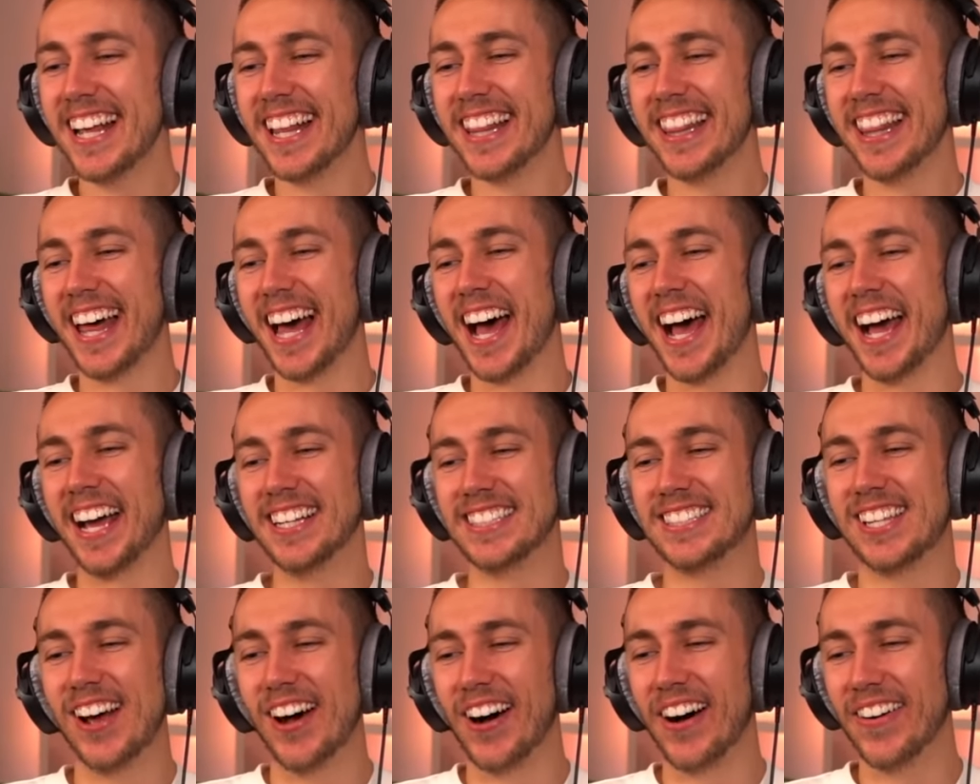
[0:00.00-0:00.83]
That
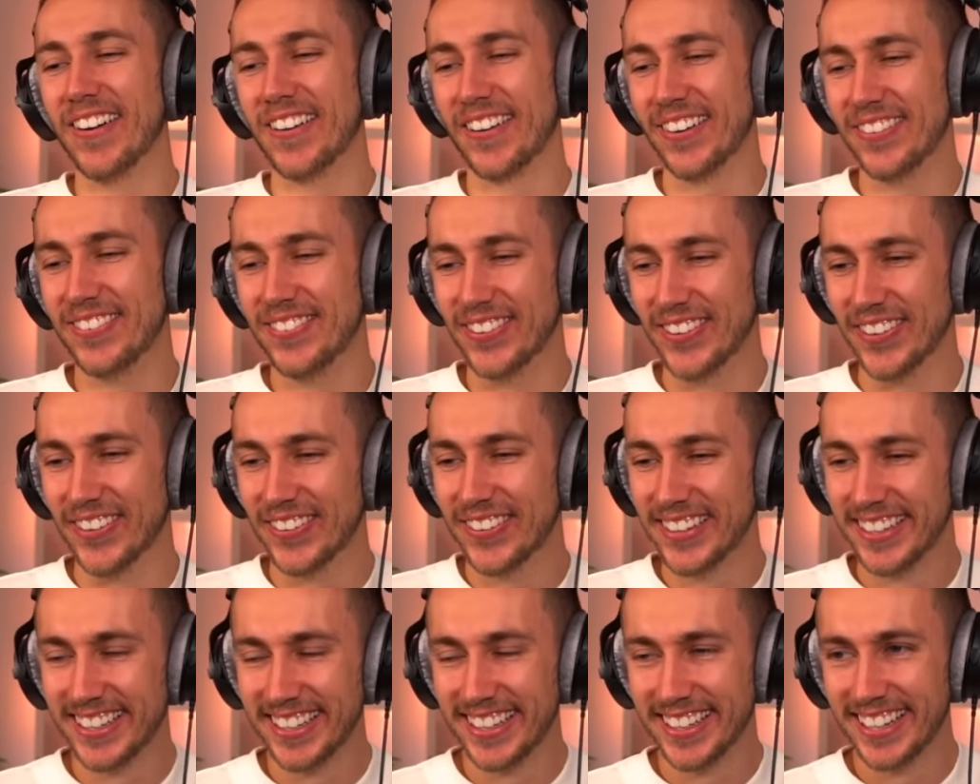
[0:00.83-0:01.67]
is horrible.
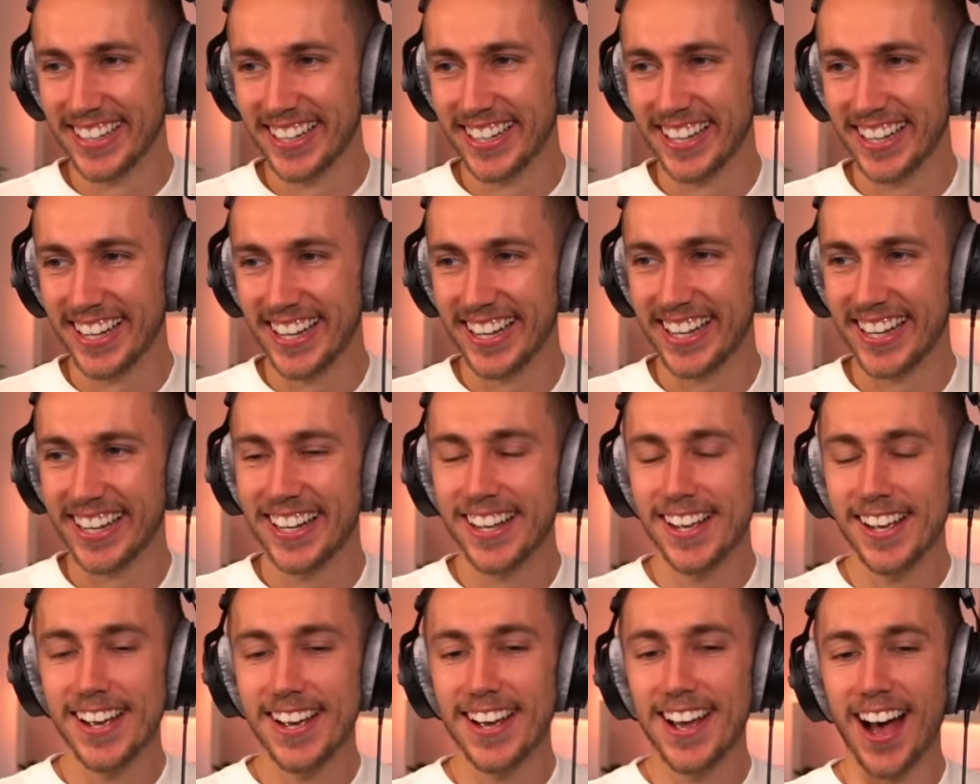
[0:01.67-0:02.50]

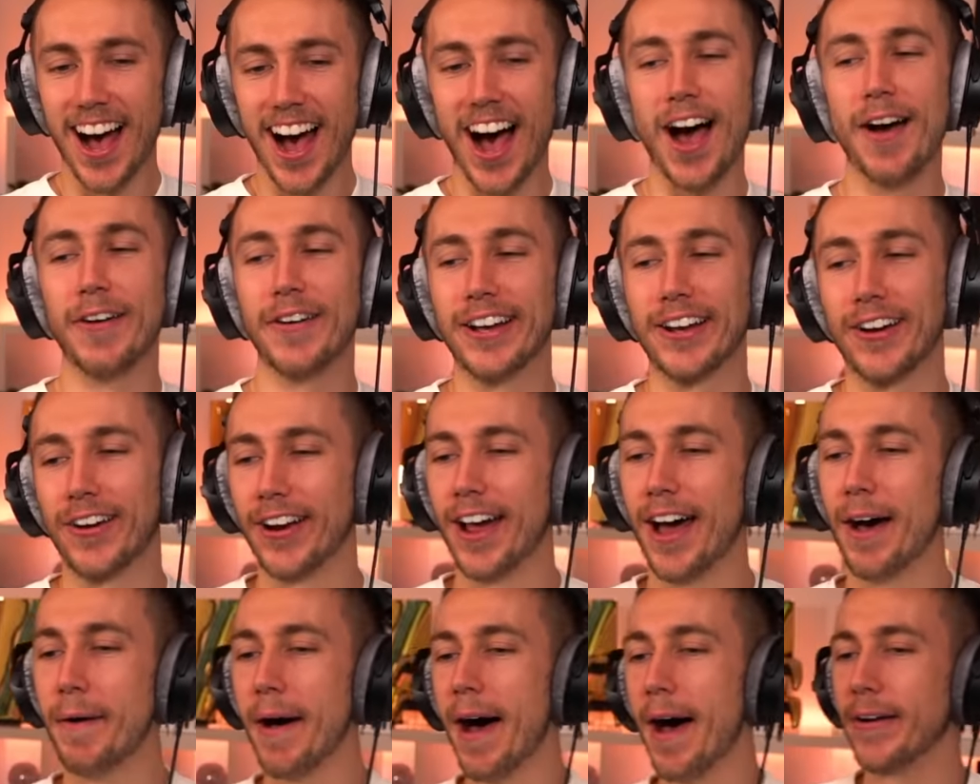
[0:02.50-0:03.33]
I would have gone
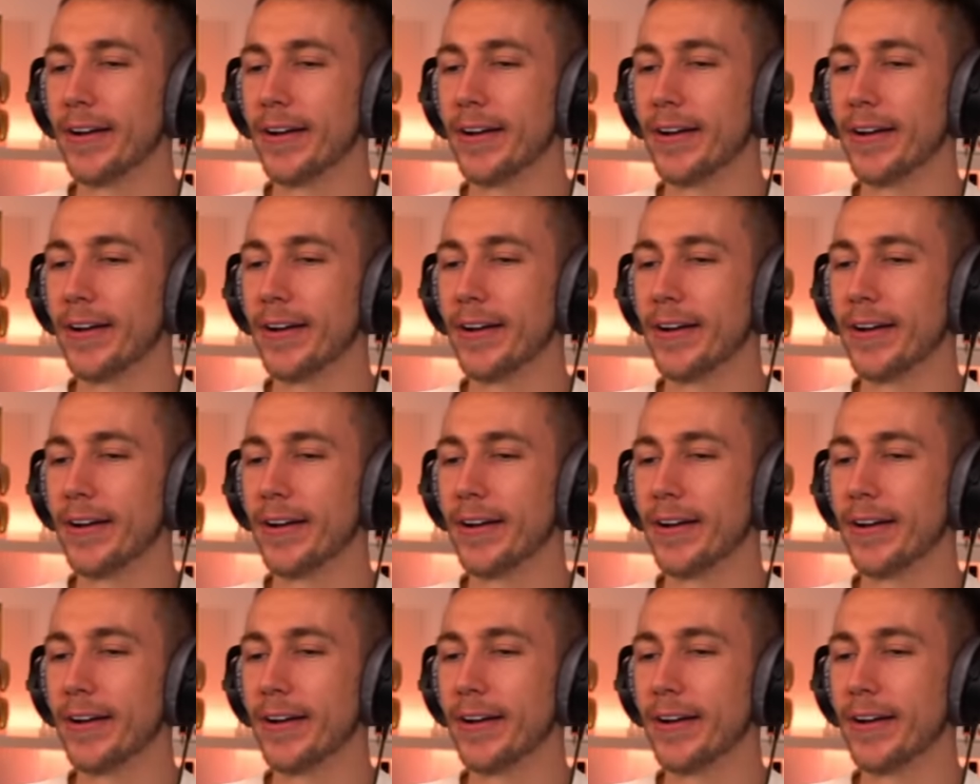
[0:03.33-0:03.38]
out.